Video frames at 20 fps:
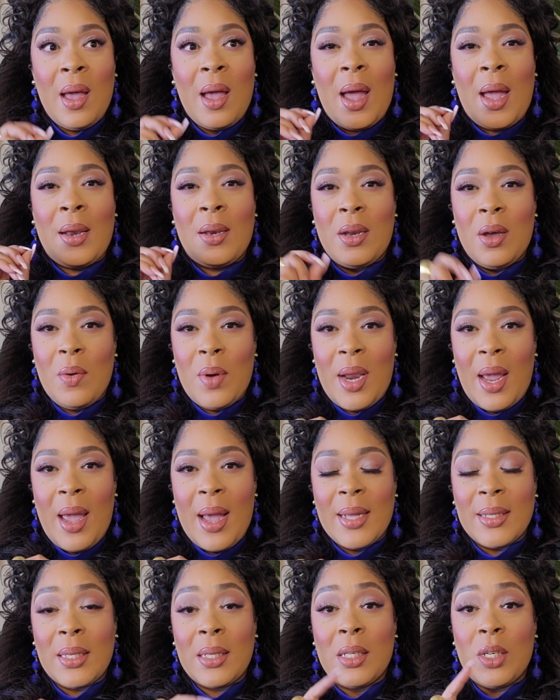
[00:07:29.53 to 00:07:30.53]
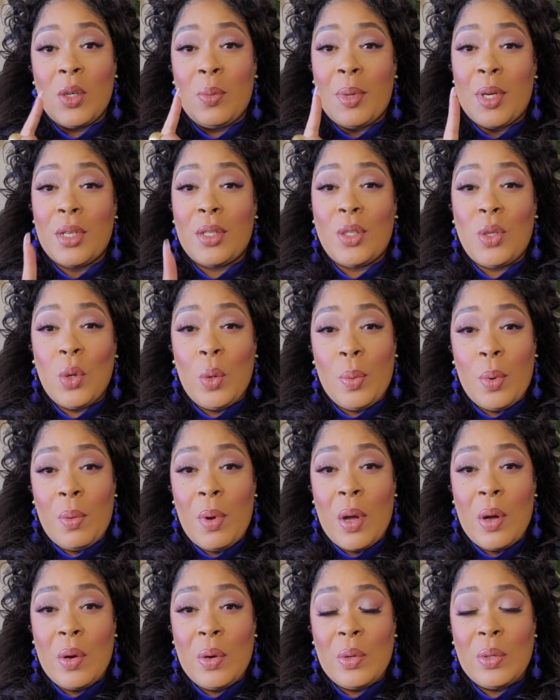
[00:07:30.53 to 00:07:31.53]
I know it has a little bit of
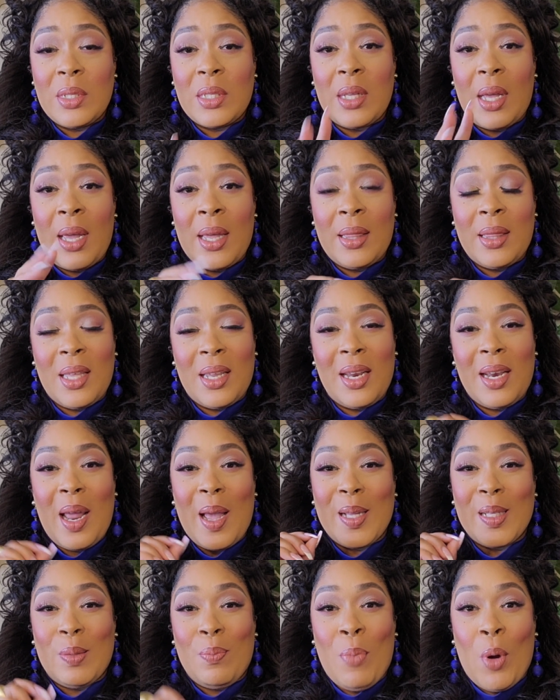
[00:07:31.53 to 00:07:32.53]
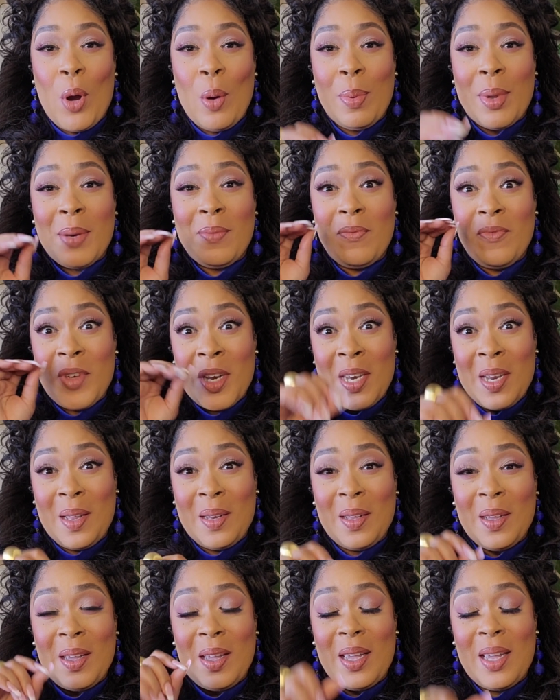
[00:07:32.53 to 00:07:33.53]
tuberose, and then it has bourbon
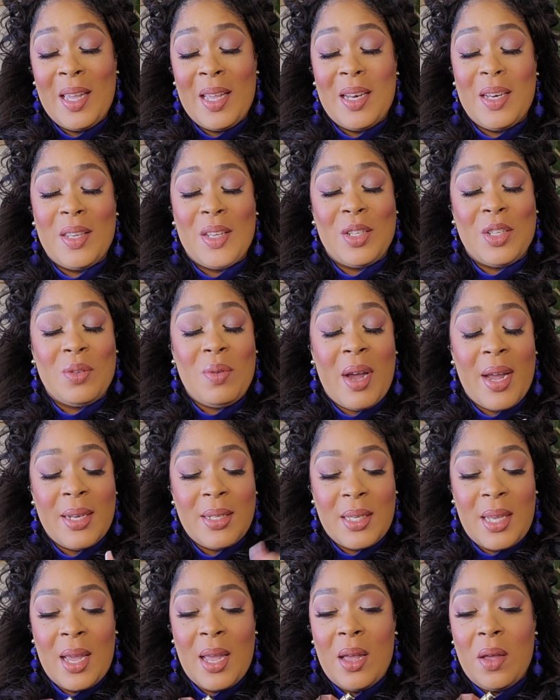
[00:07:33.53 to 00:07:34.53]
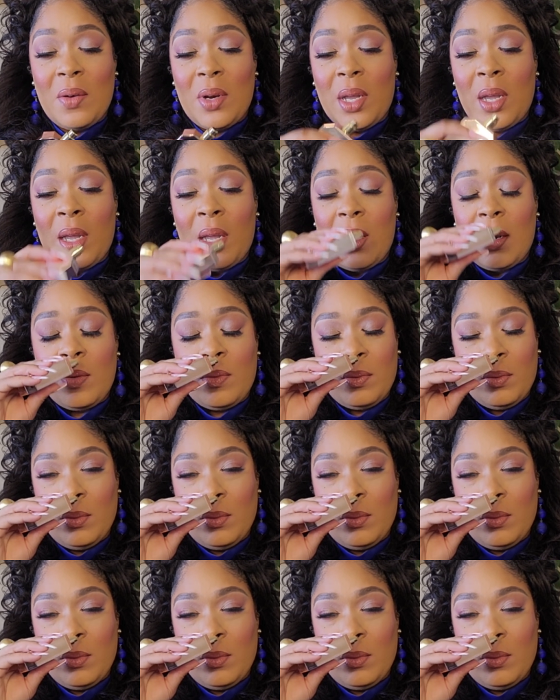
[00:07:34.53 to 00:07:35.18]
vanilla in the dry down, and